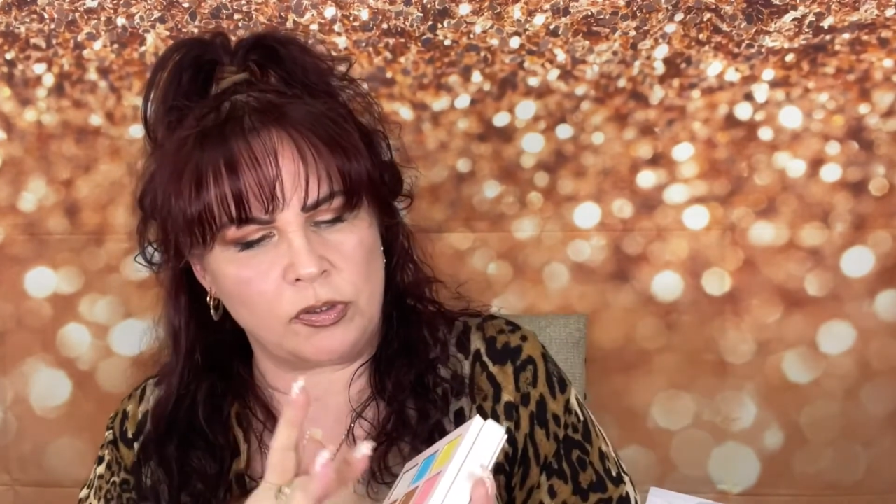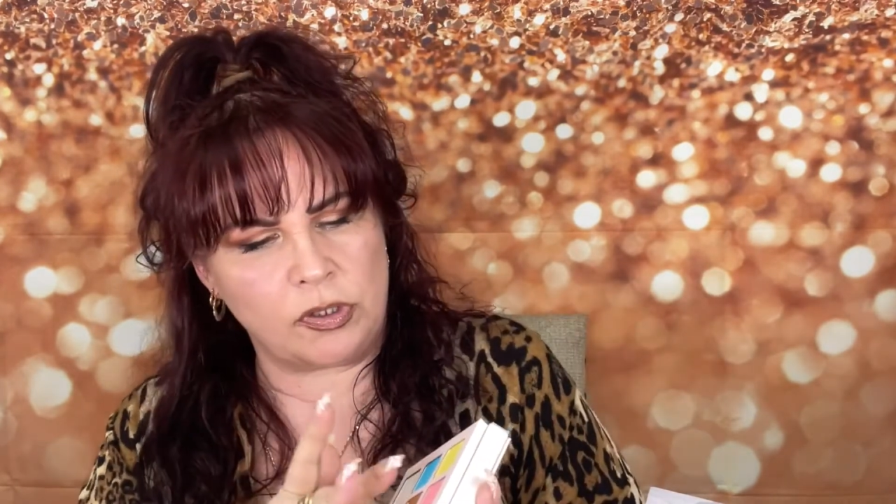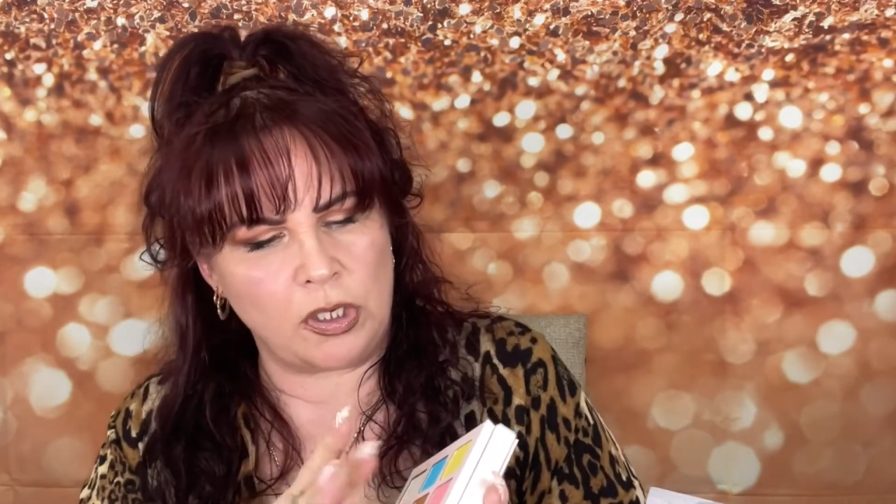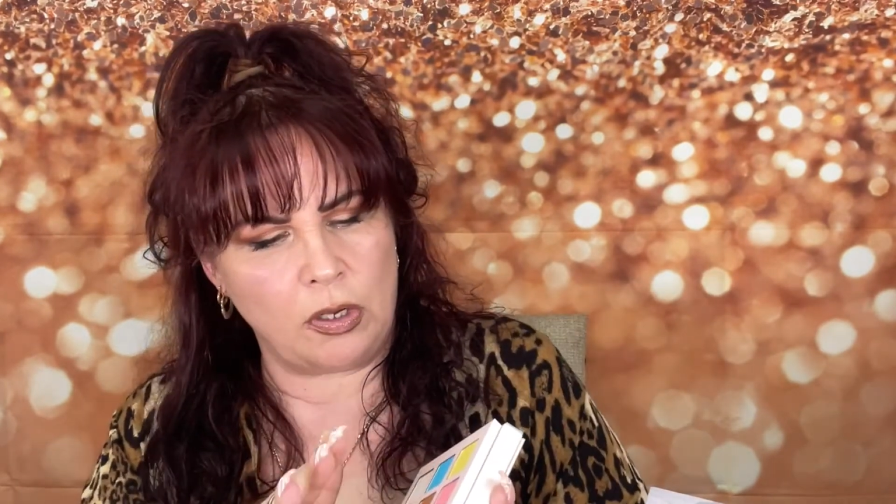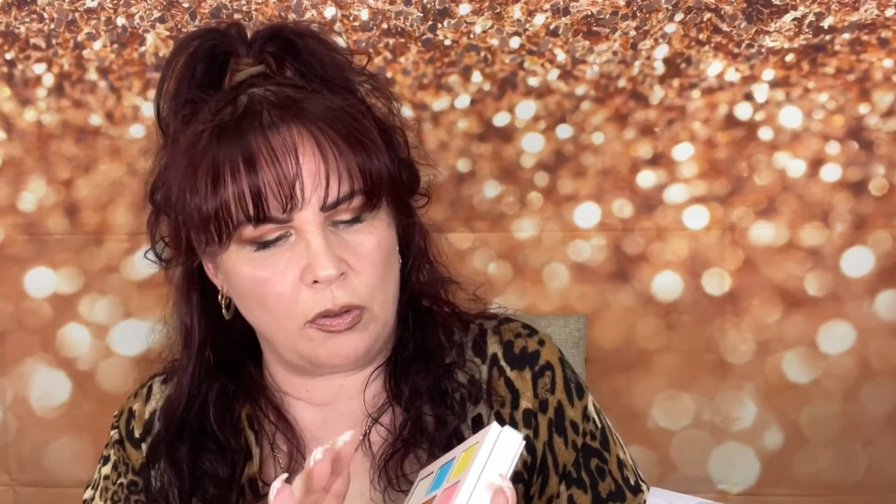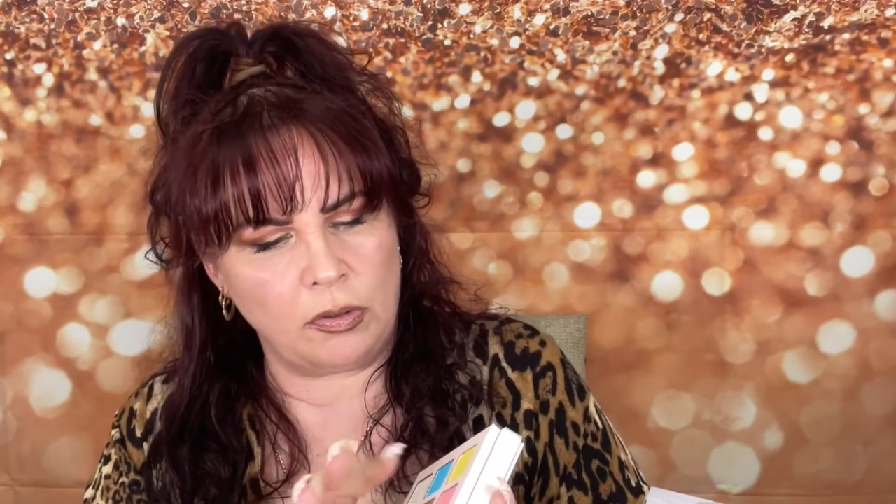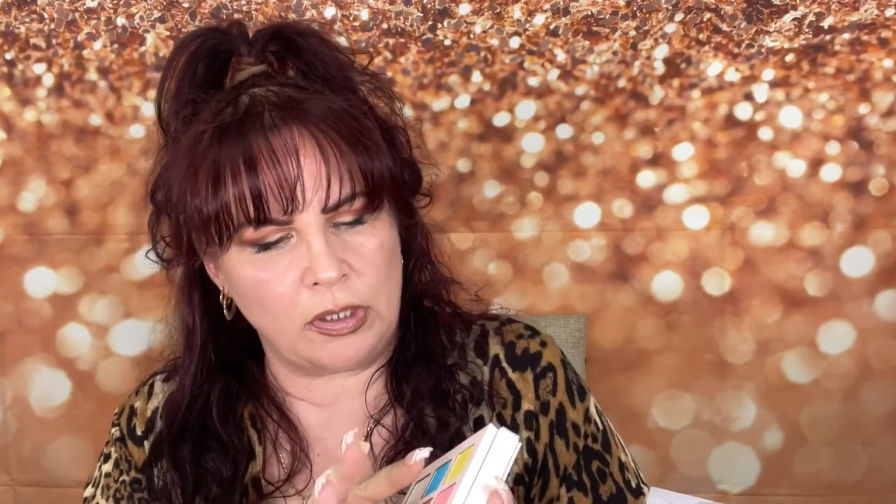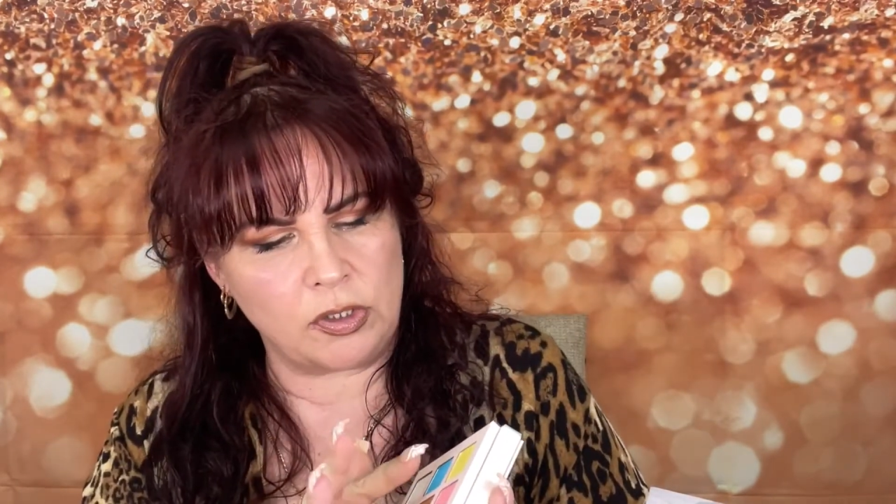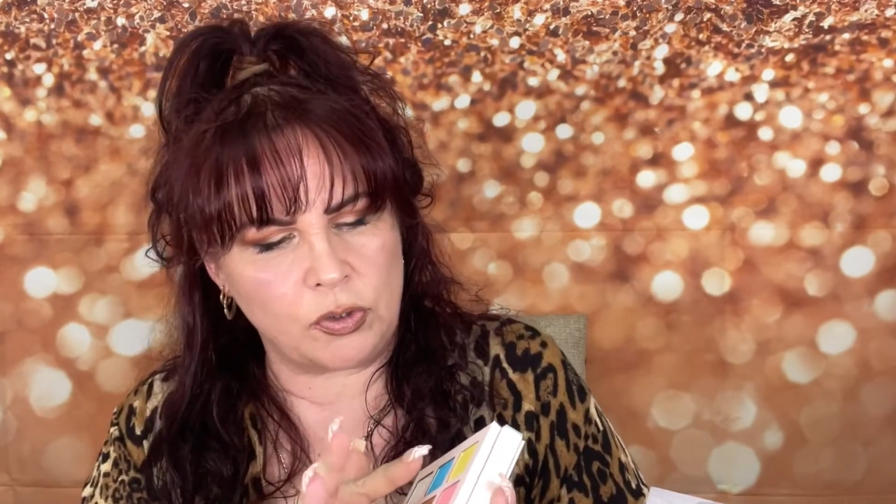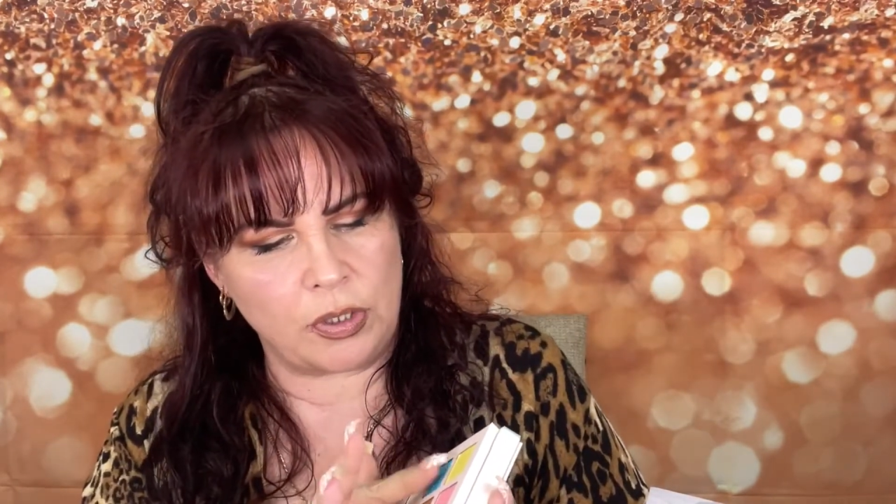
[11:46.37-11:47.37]
So
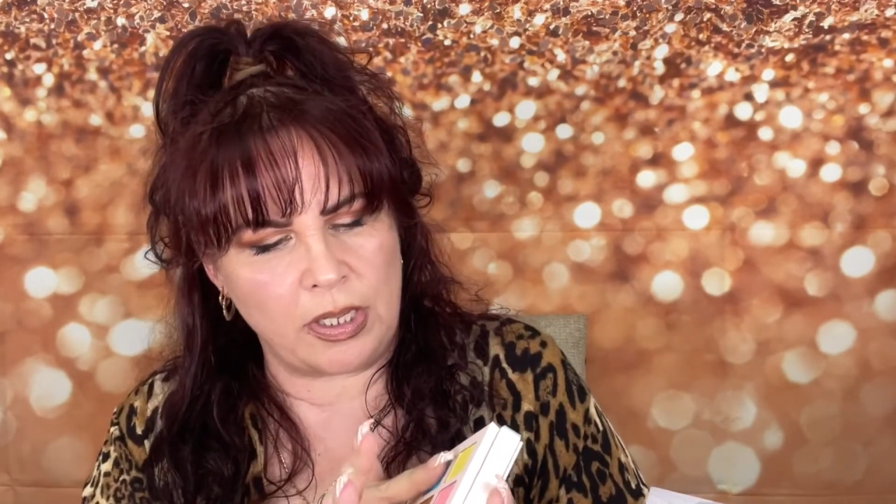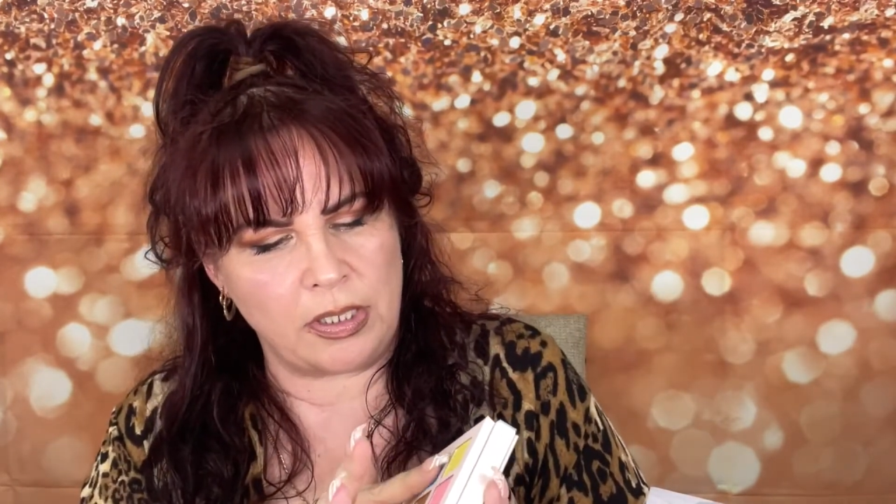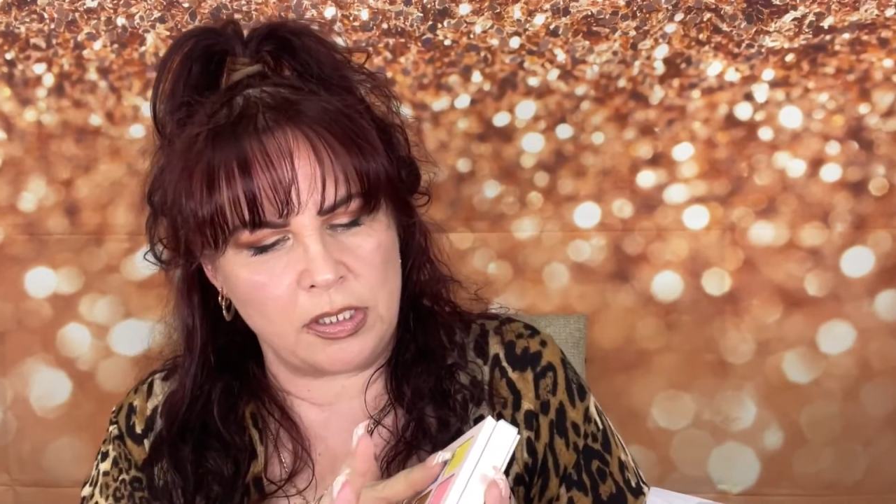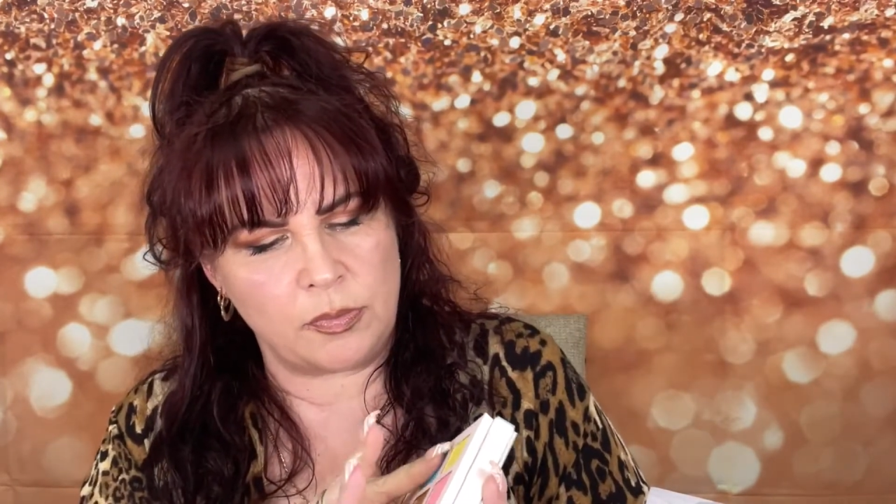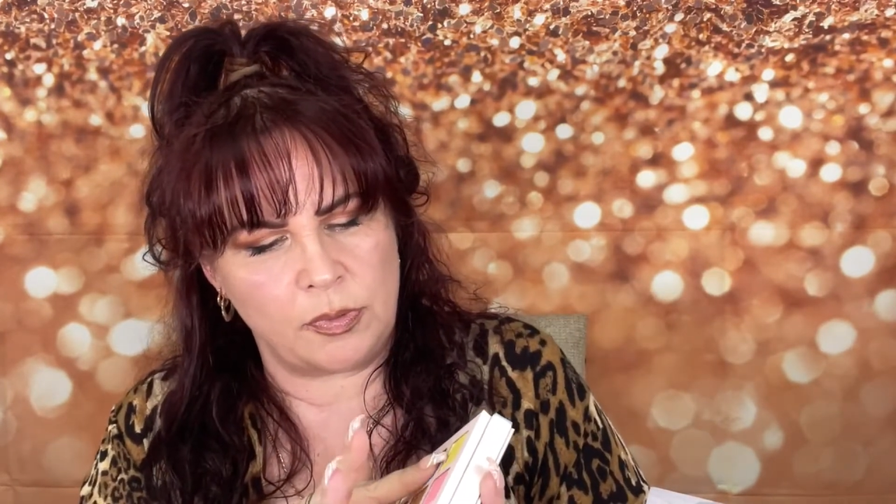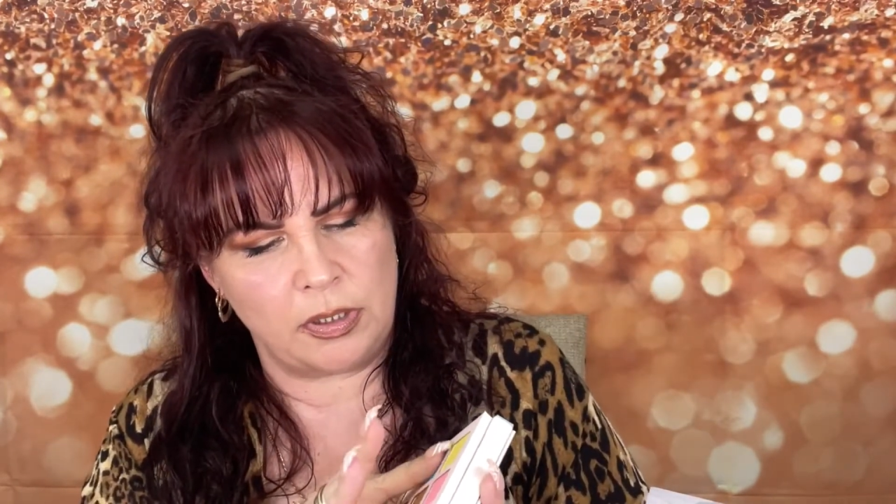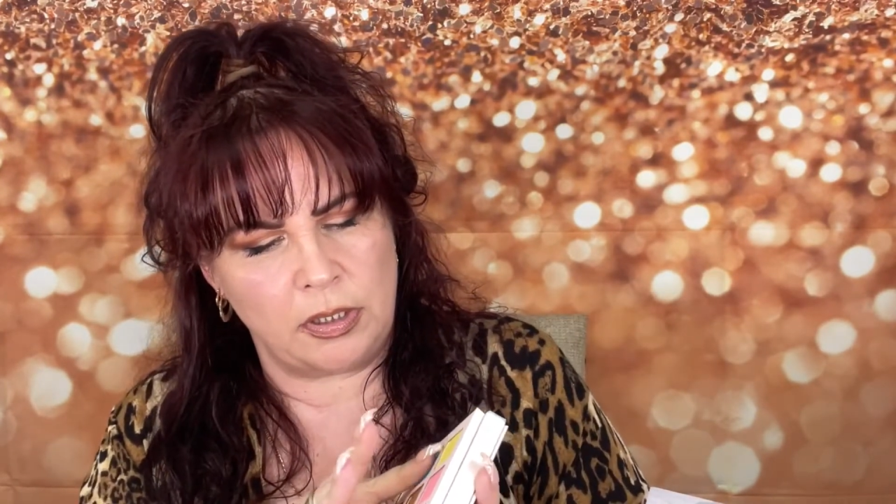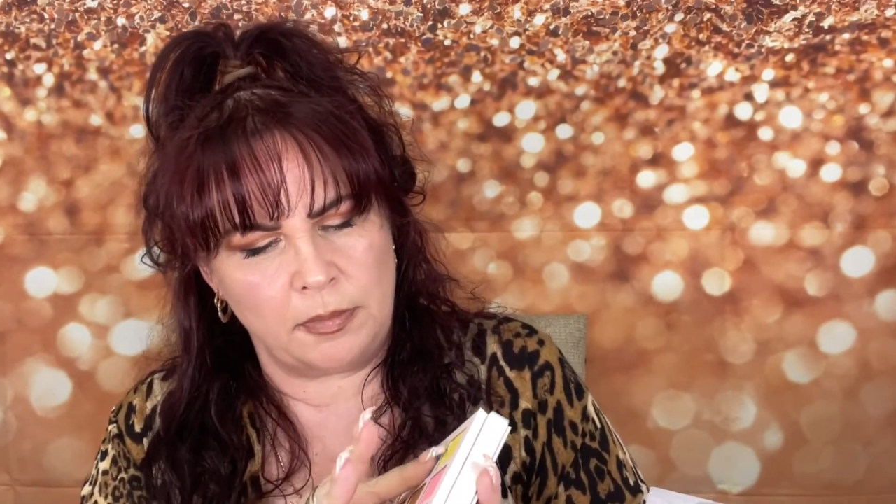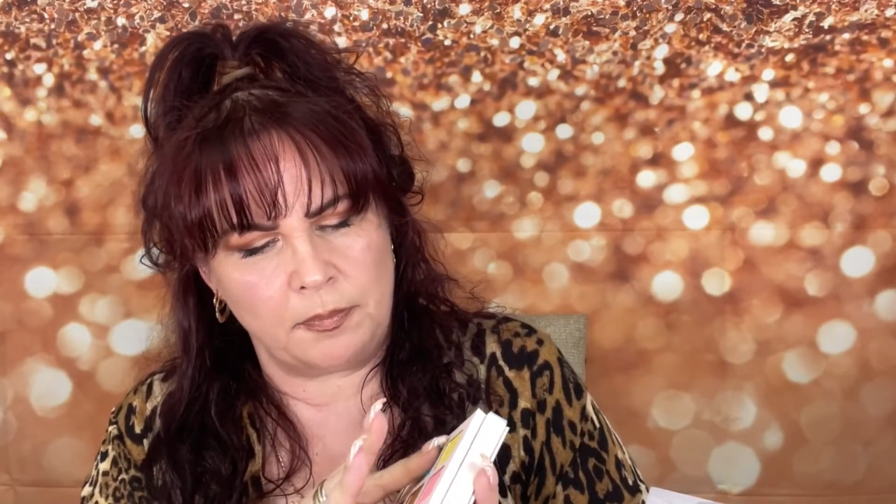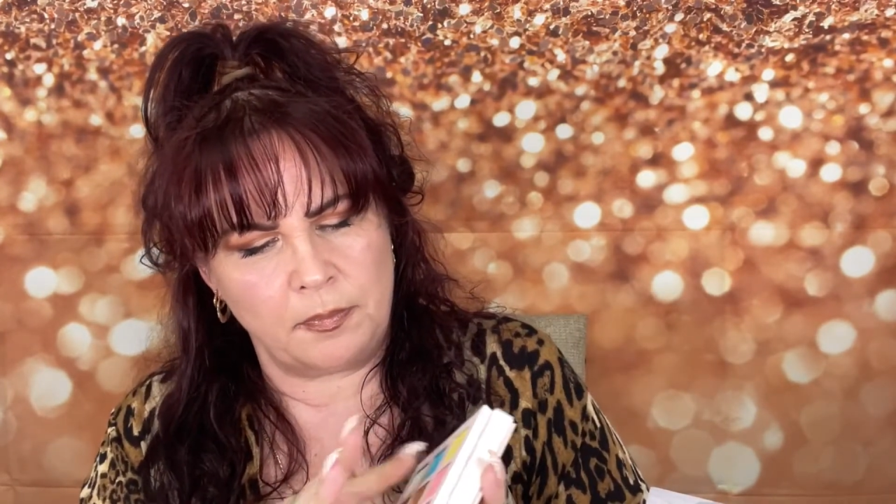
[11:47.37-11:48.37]
let's try this
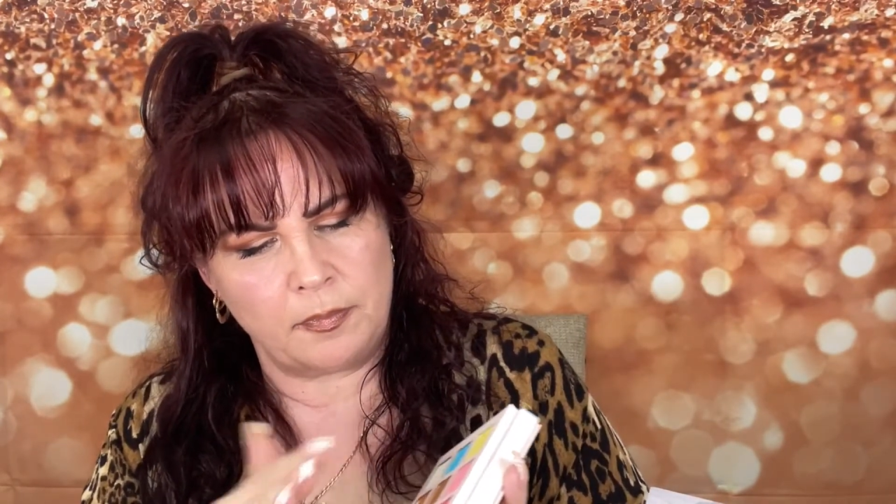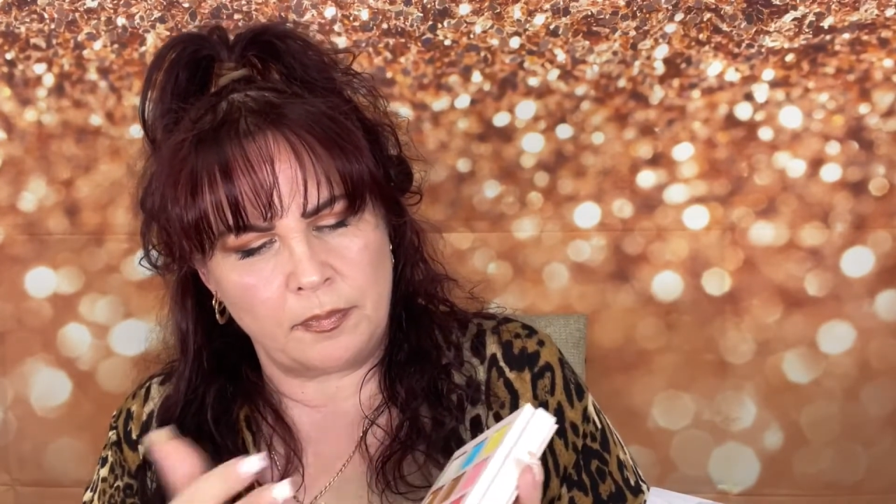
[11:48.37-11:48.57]
one.